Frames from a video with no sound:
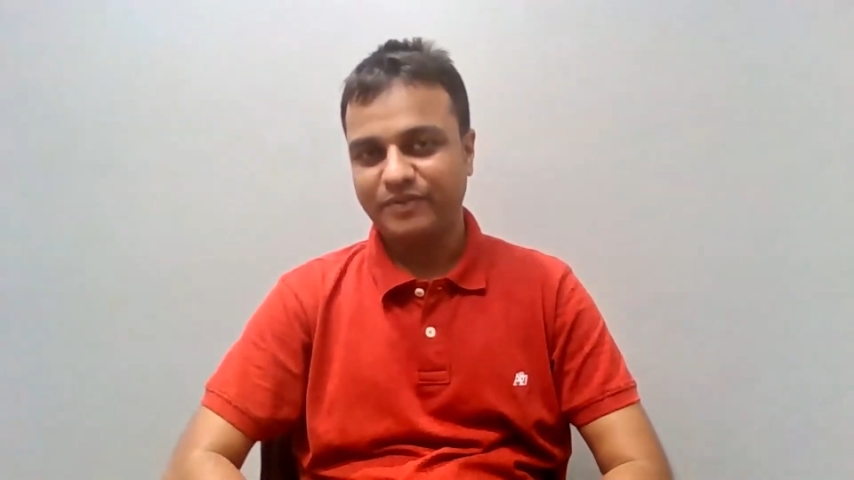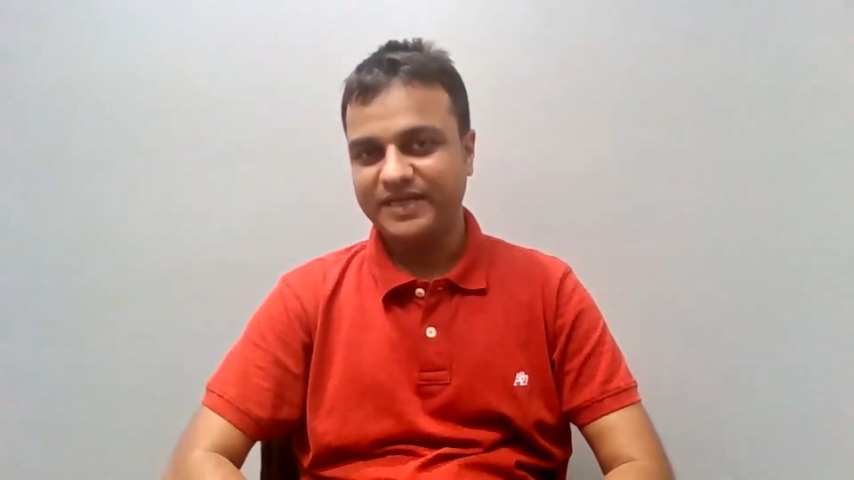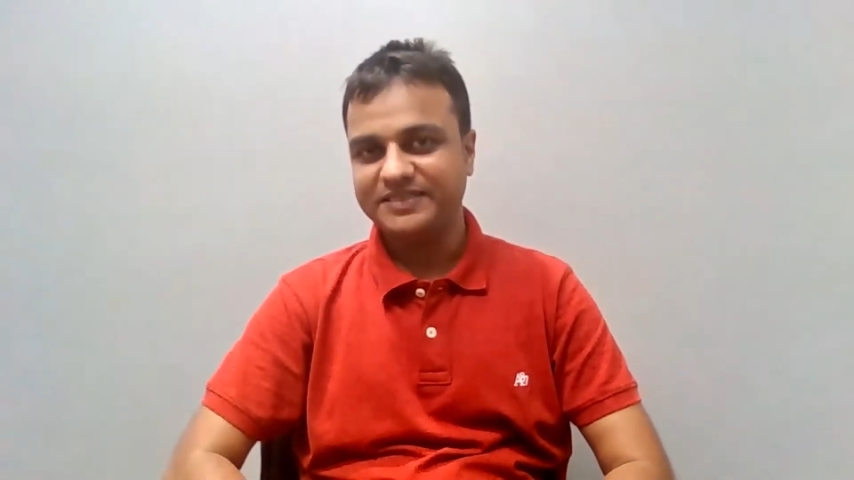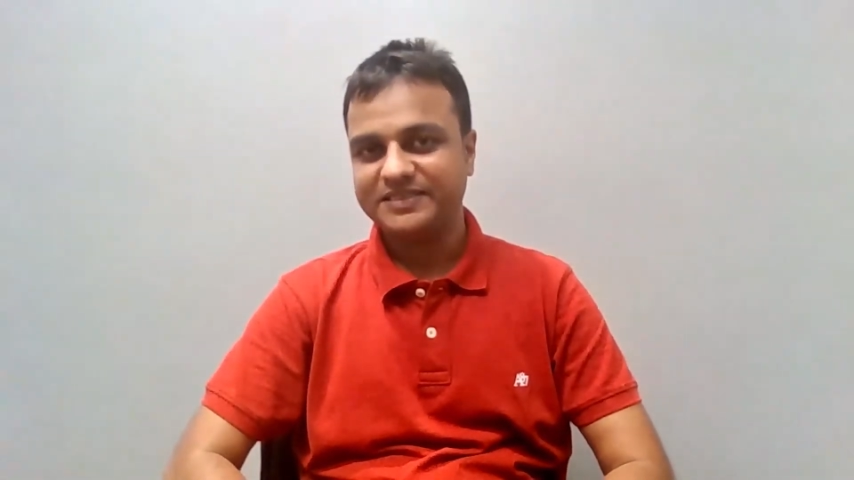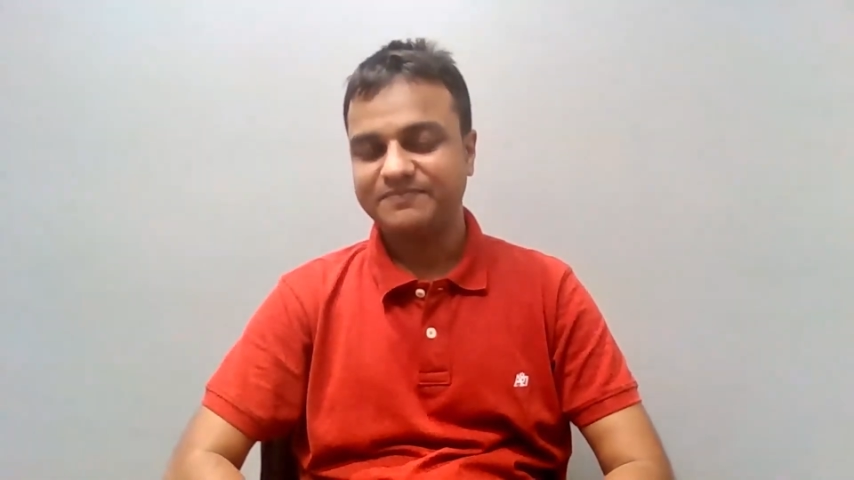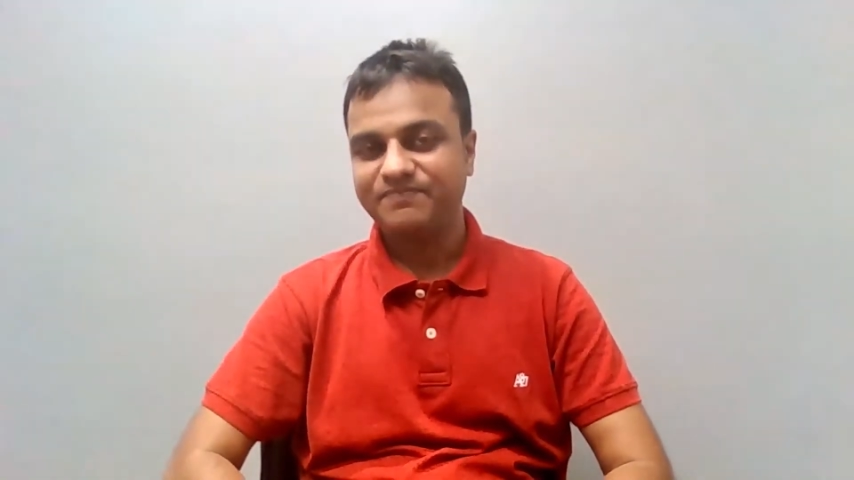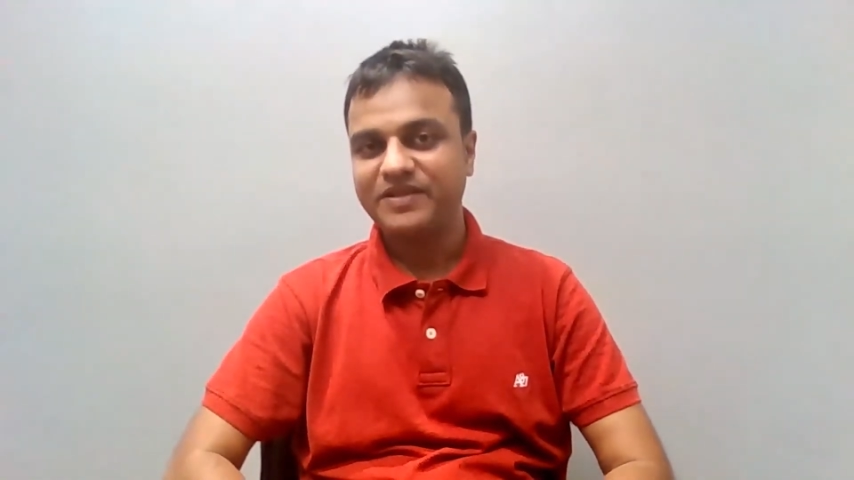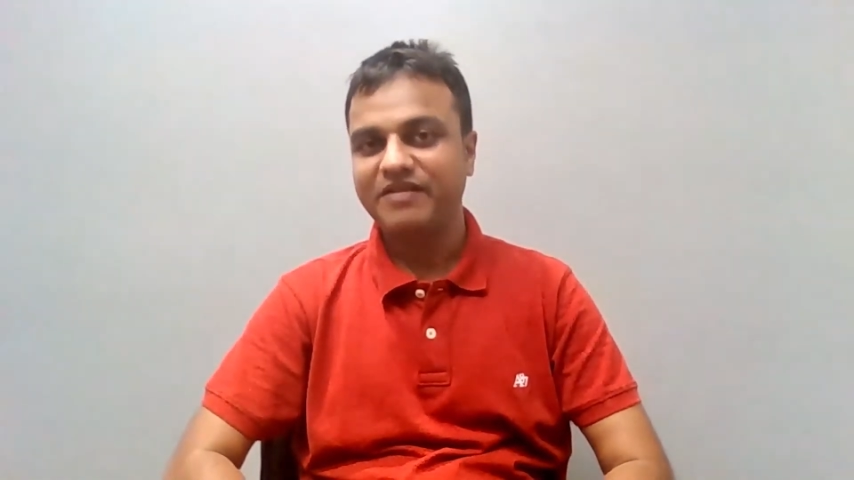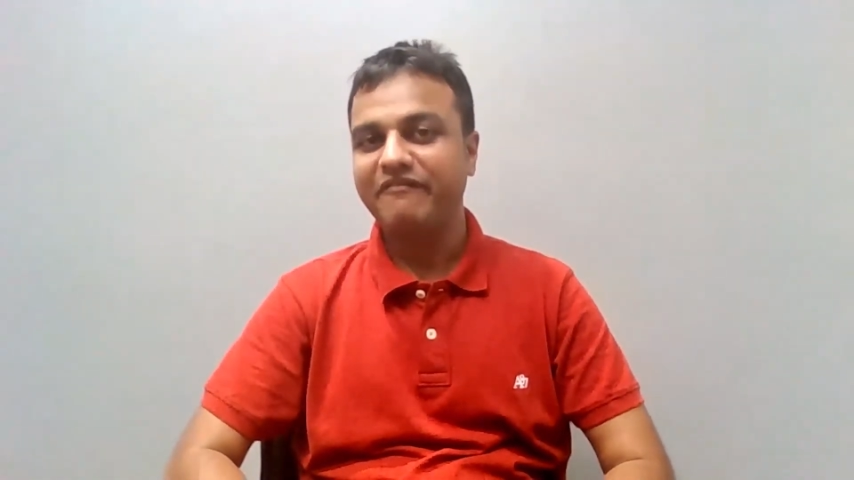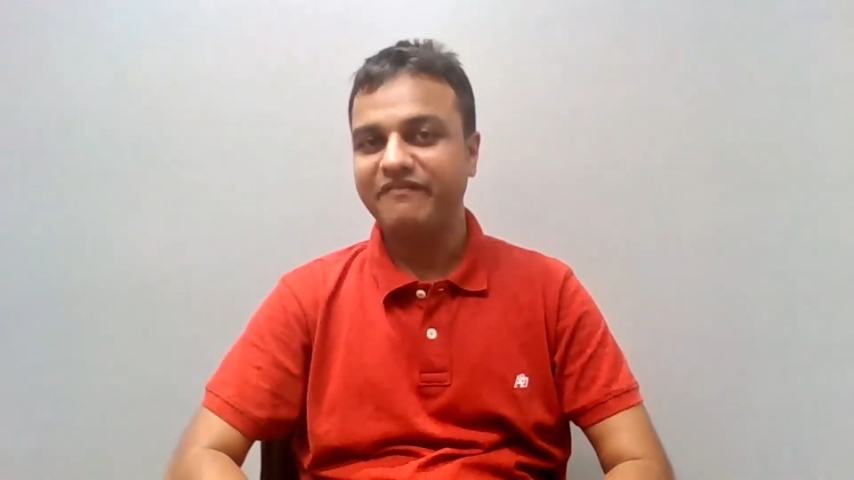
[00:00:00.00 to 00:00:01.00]
price.
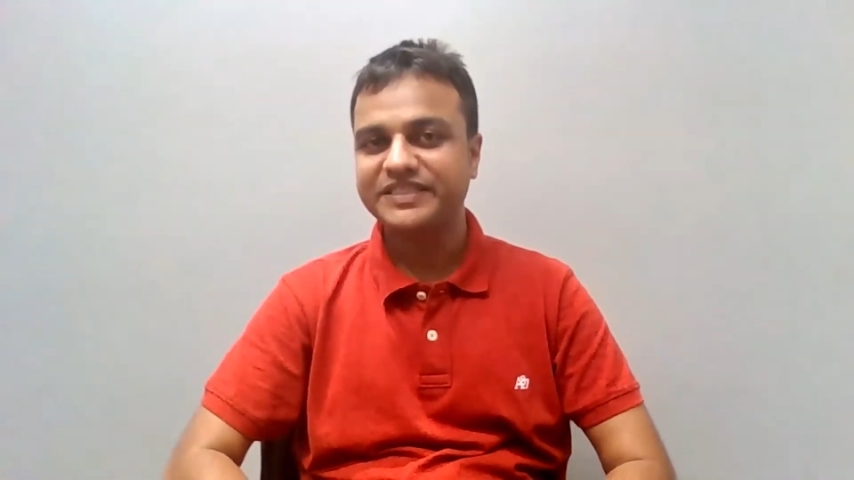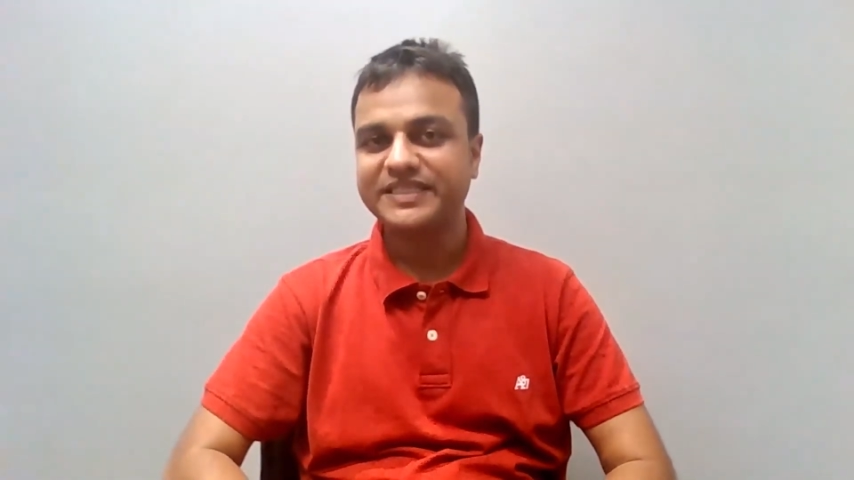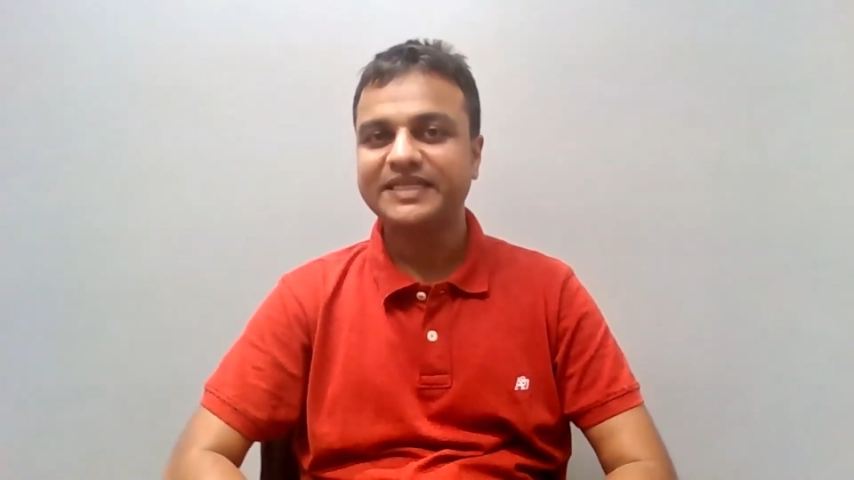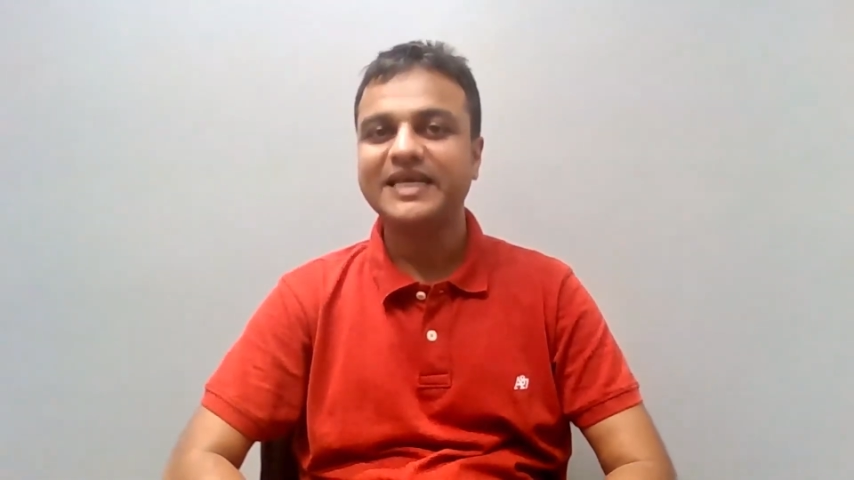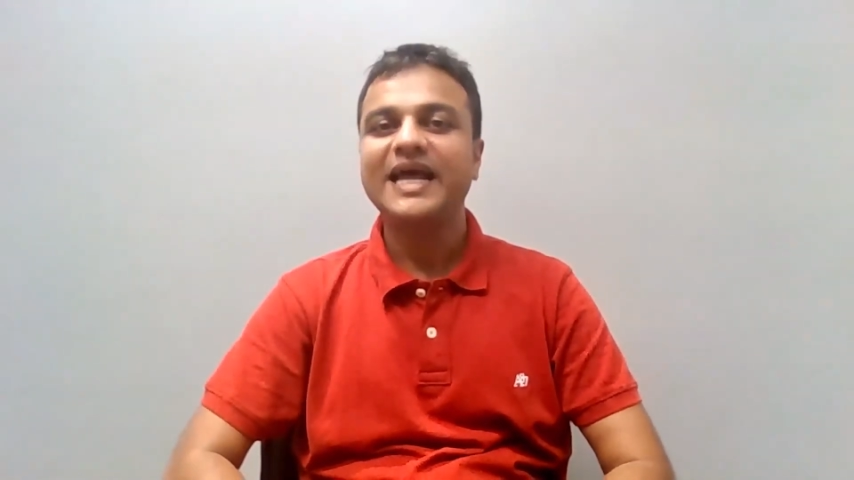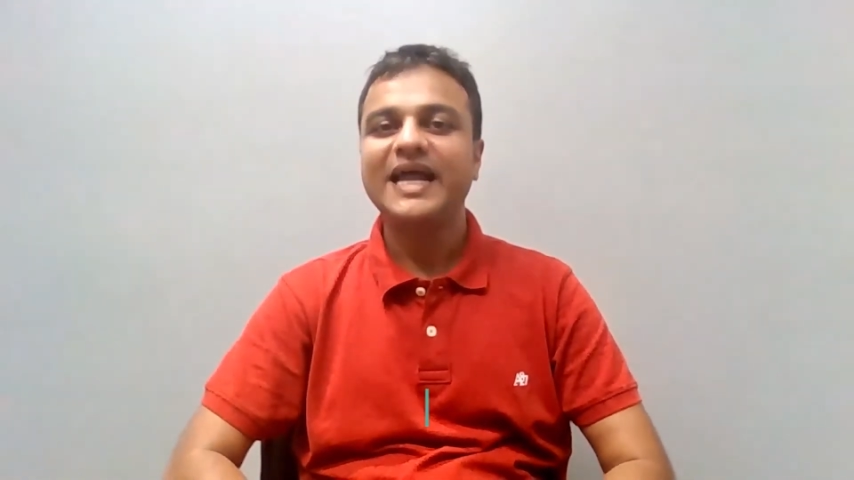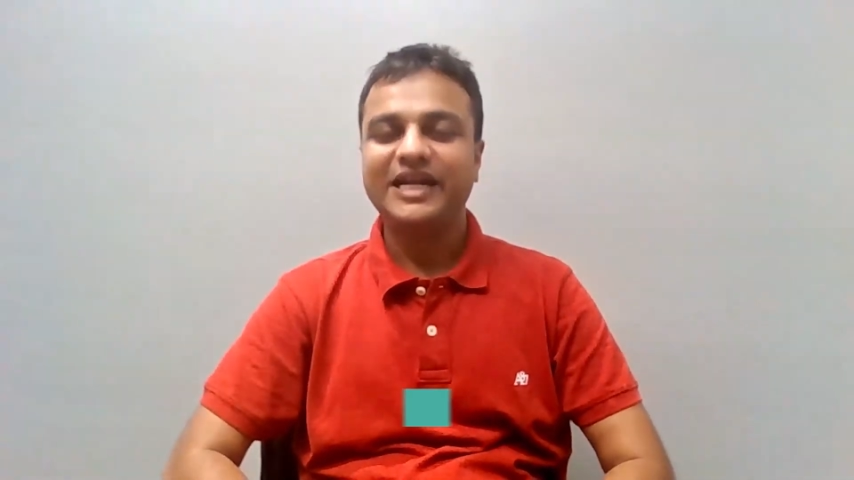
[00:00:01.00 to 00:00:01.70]
Visit